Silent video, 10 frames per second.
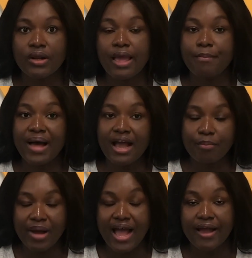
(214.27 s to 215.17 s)
a
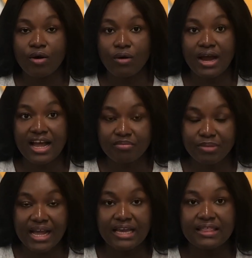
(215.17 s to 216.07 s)
backpack or
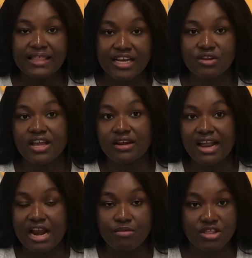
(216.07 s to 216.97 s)
handbag that you can
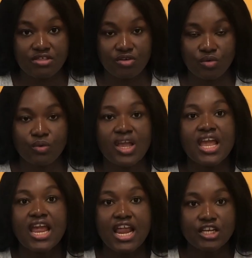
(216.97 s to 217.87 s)
carry with you
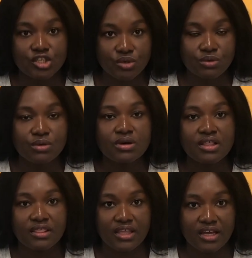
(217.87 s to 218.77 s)
into the